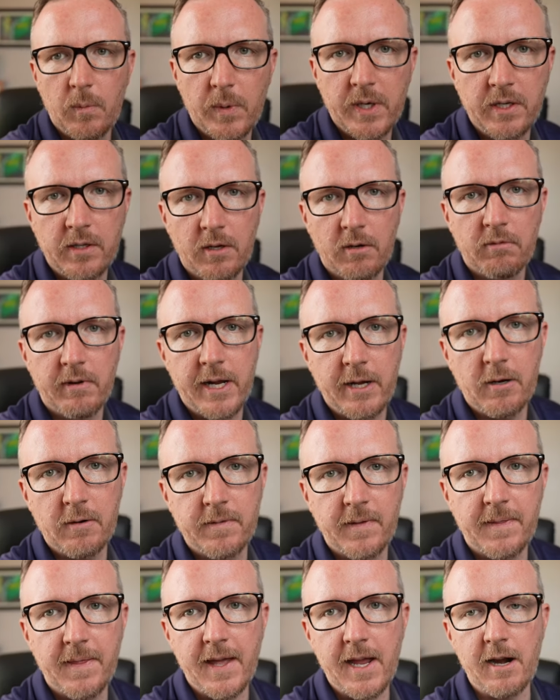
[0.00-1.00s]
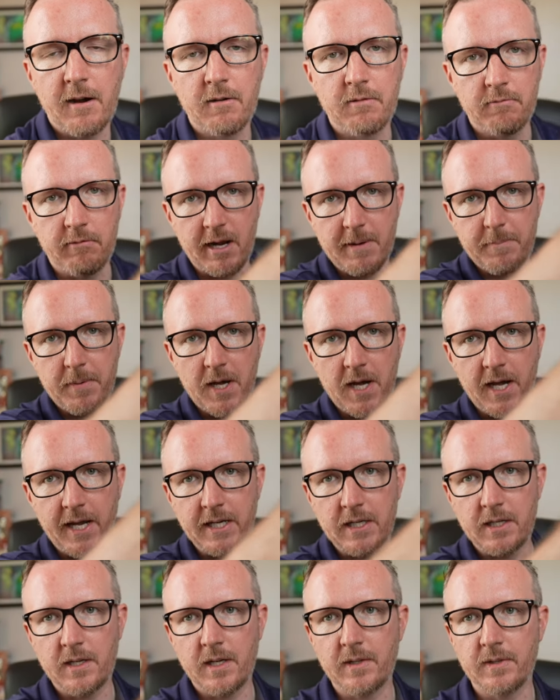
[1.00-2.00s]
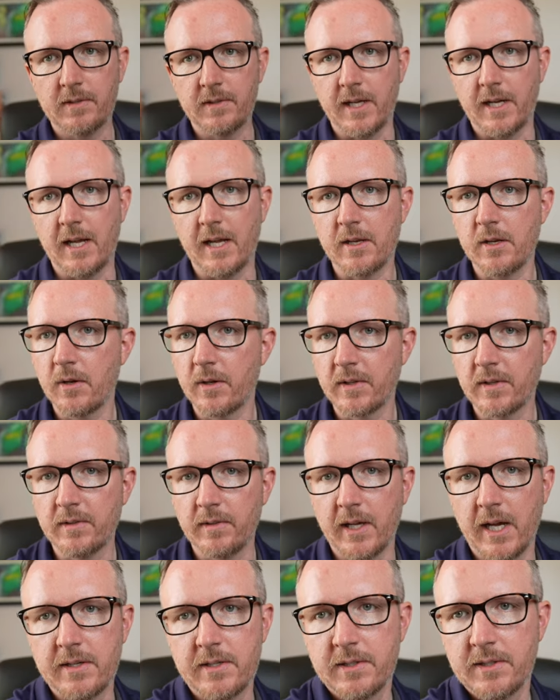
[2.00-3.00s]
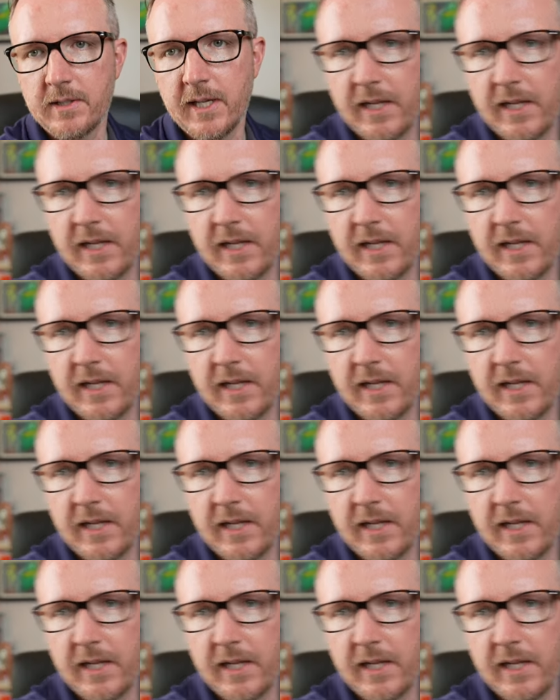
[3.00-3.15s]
a window right over there, right behind us, and I, you can see I just